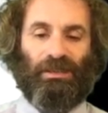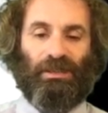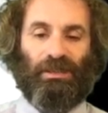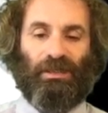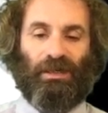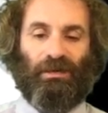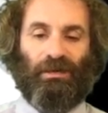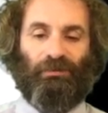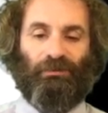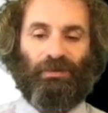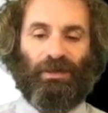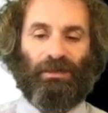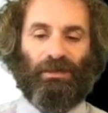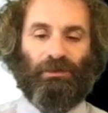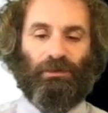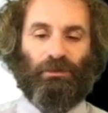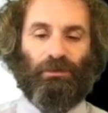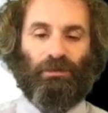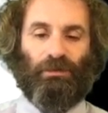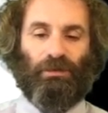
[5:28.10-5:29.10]

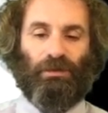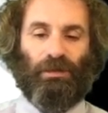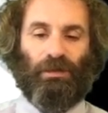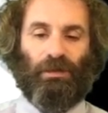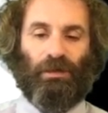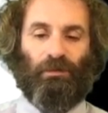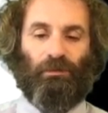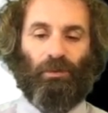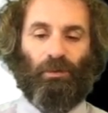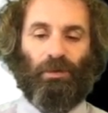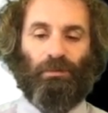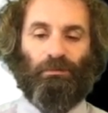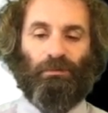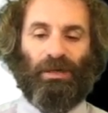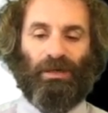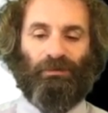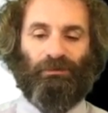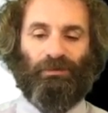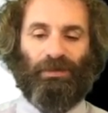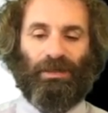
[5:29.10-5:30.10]
value, a
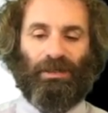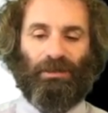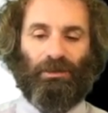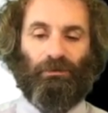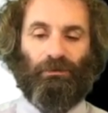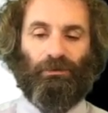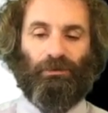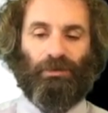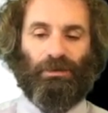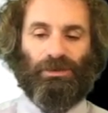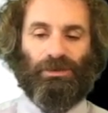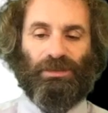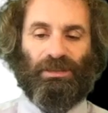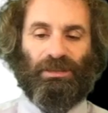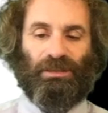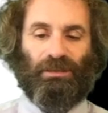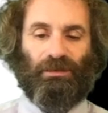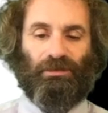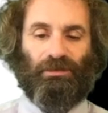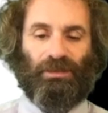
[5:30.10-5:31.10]
1-byte value for each
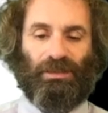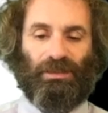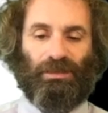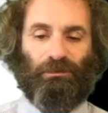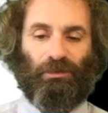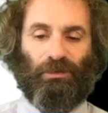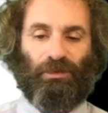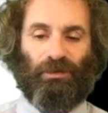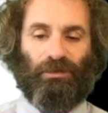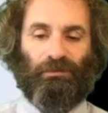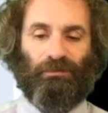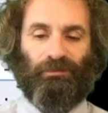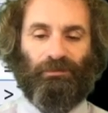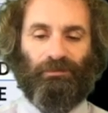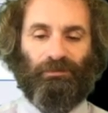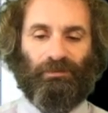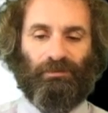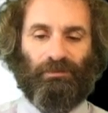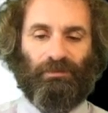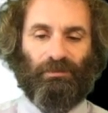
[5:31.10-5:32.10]
key on the keyboard.
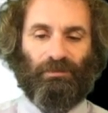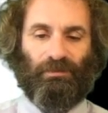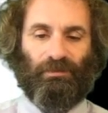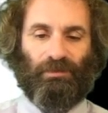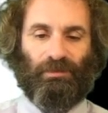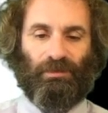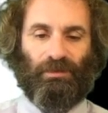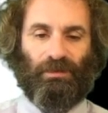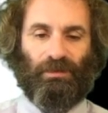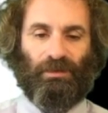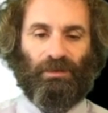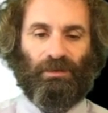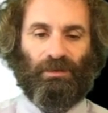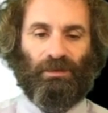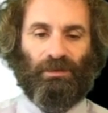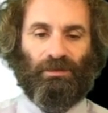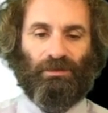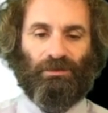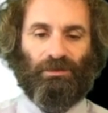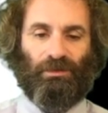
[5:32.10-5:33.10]

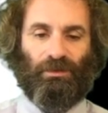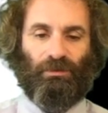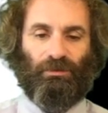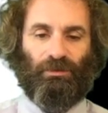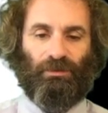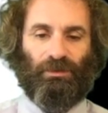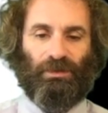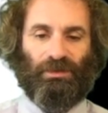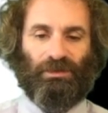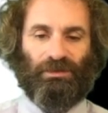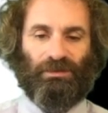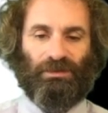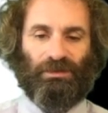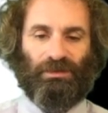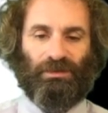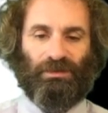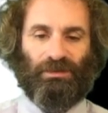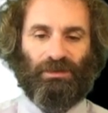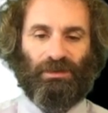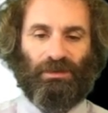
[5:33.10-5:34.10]
So for
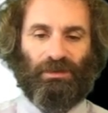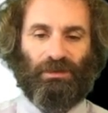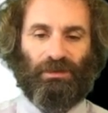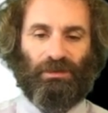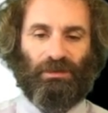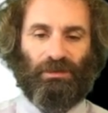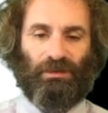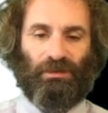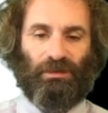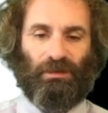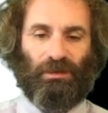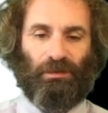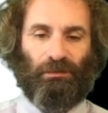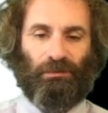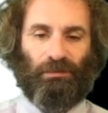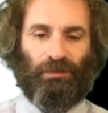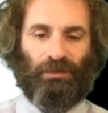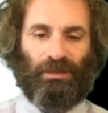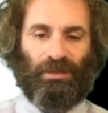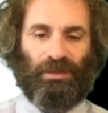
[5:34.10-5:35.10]
instance,
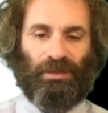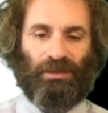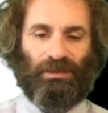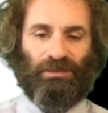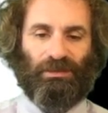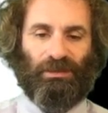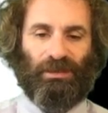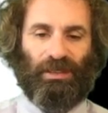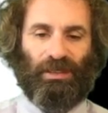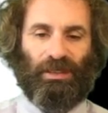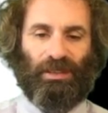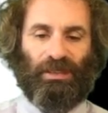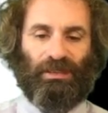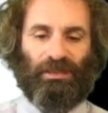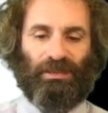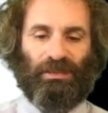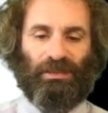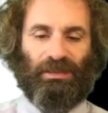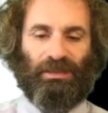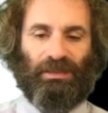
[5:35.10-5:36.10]
uppercase
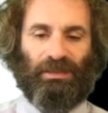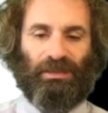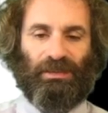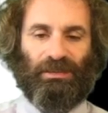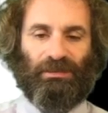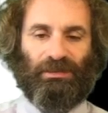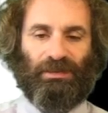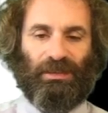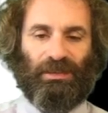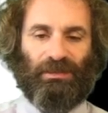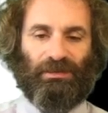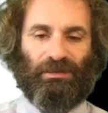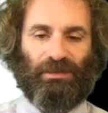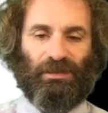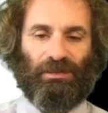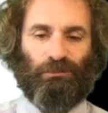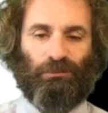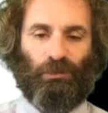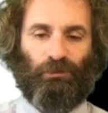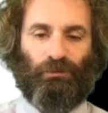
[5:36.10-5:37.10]
A is
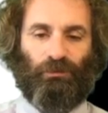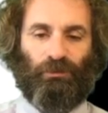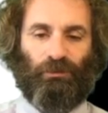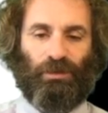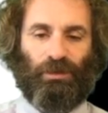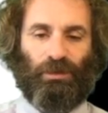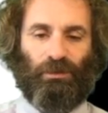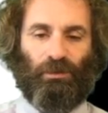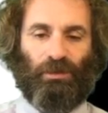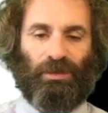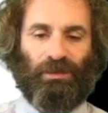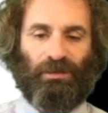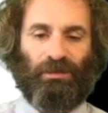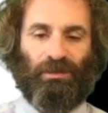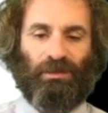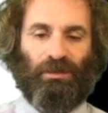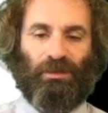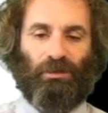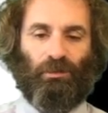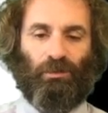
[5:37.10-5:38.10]
hexadecimal 41,
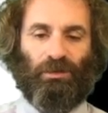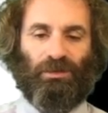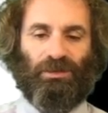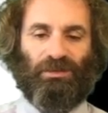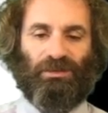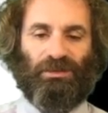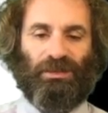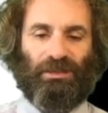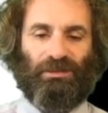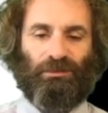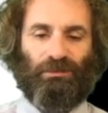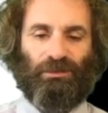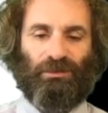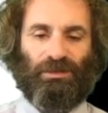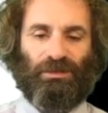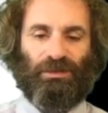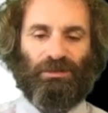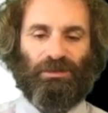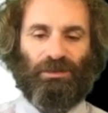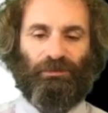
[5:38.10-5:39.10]
which is decimal
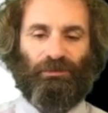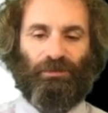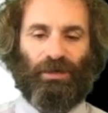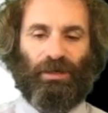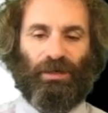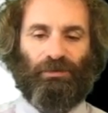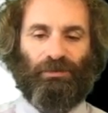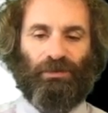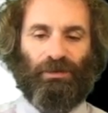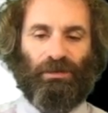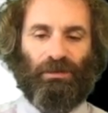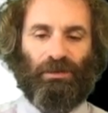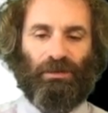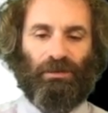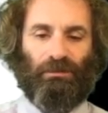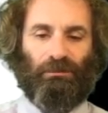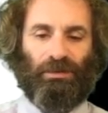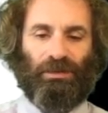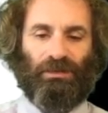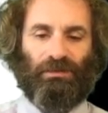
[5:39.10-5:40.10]
65,
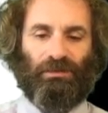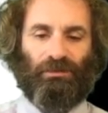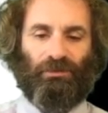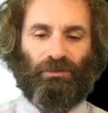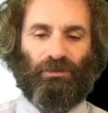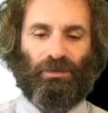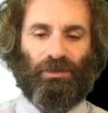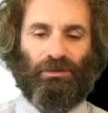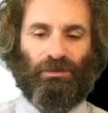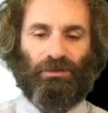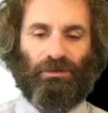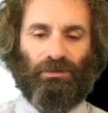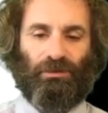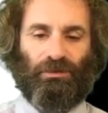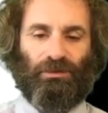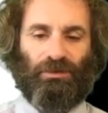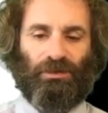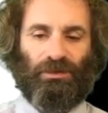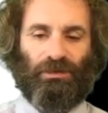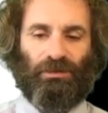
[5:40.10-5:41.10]
B is 42,
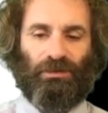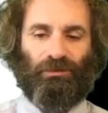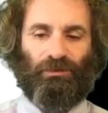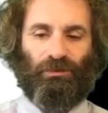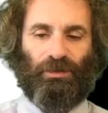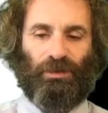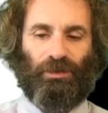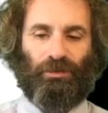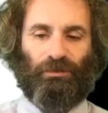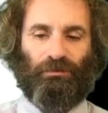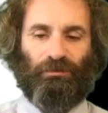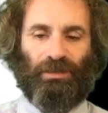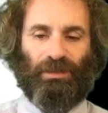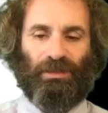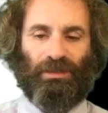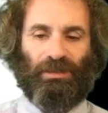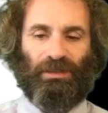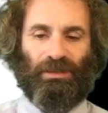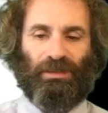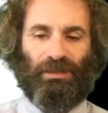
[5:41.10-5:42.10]
C is 43,
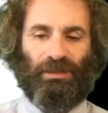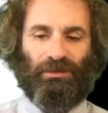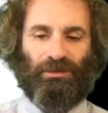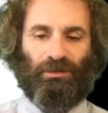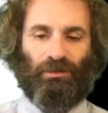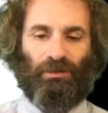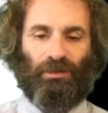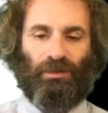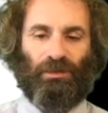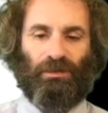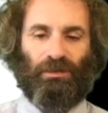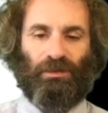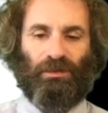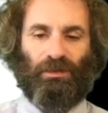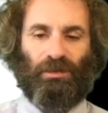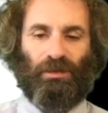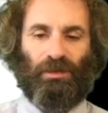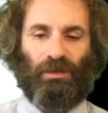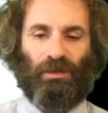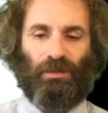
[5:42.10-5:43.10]
and so on.
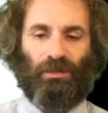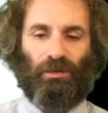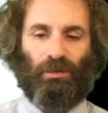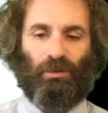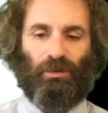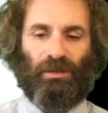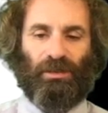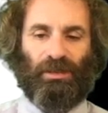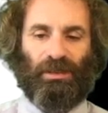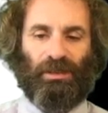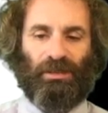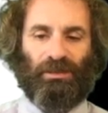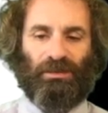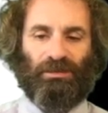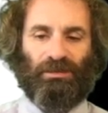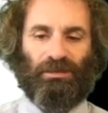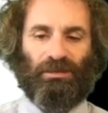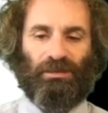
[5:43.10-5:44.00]
Lowercase